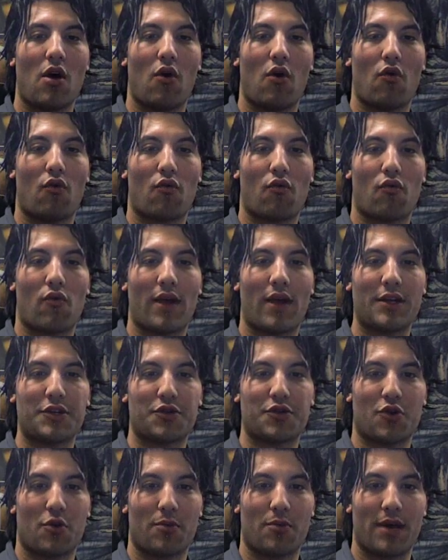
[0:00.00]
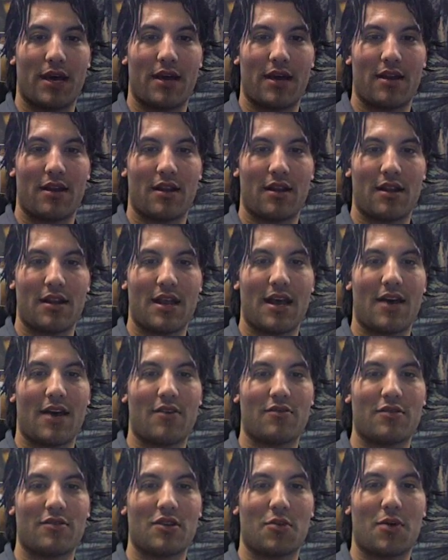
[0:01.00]
RetroBit.
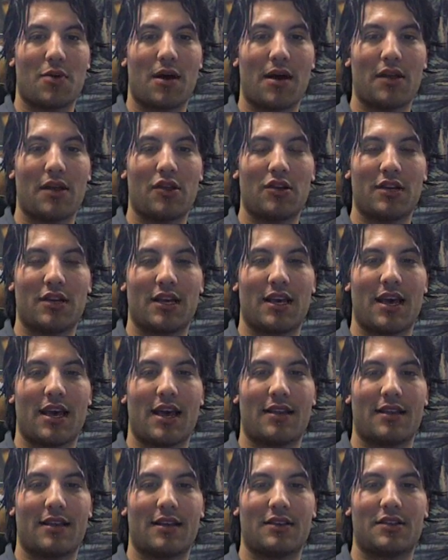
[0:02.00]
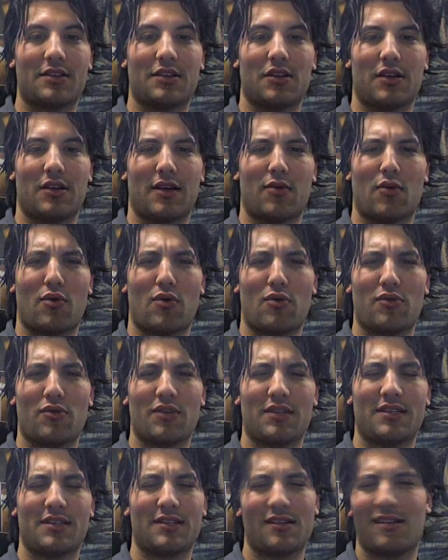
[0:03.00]
Now, you're probably looking at this and you're like, well,
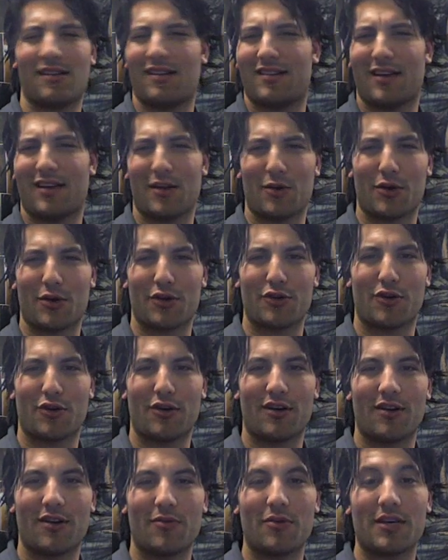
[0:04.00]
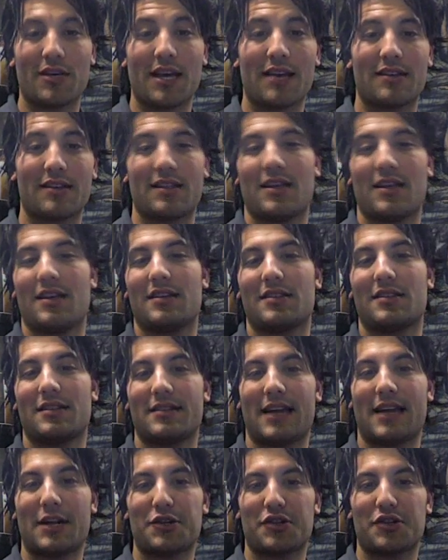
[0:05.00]
this is a Nintendo controller. Well, yes, it is. It's
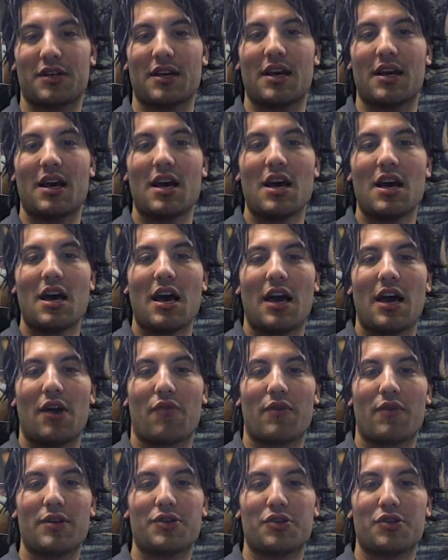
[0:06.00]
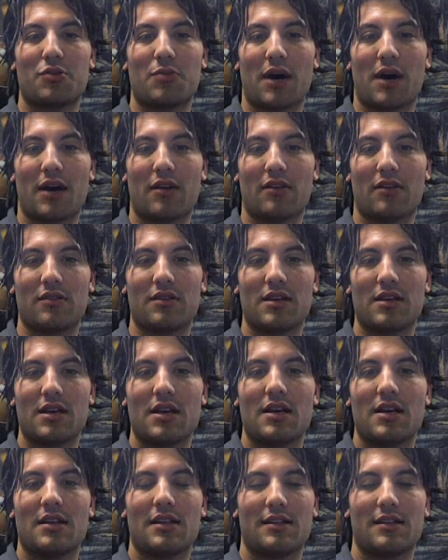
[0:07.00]
actually an original modeled
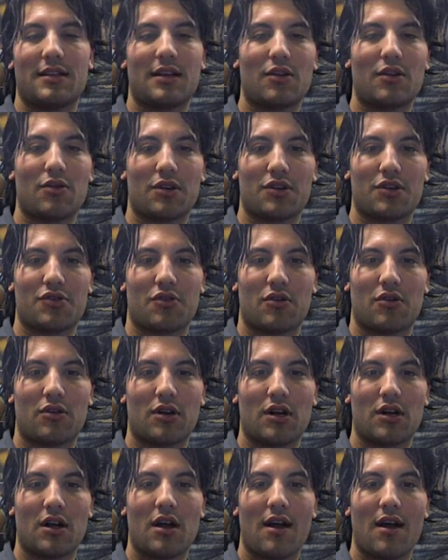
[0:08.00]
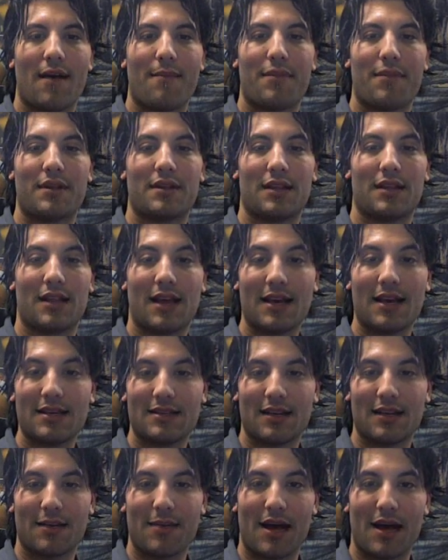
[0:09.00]
Nintendo controller. But the nice
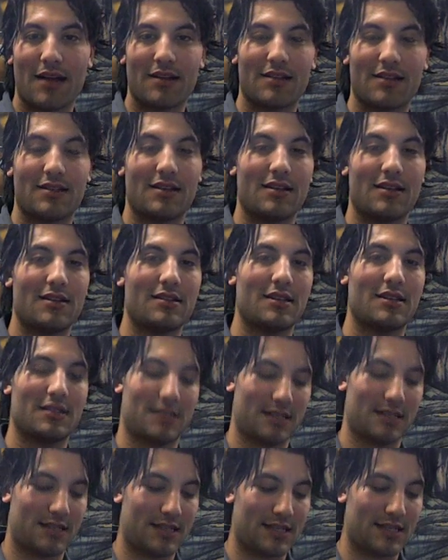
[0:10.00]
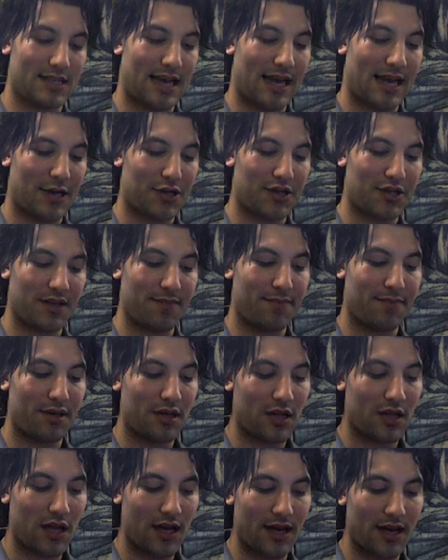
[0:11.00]
thing about this is this is actually
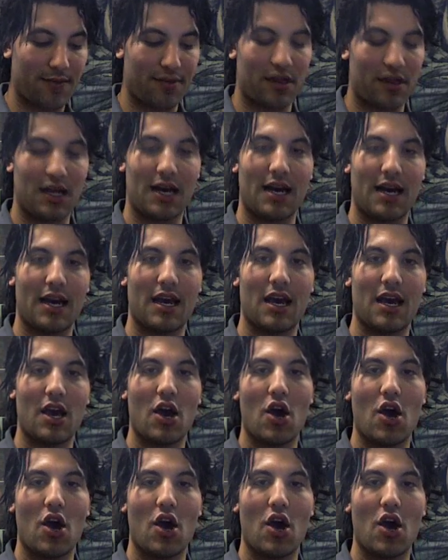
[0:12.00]
plug-and-play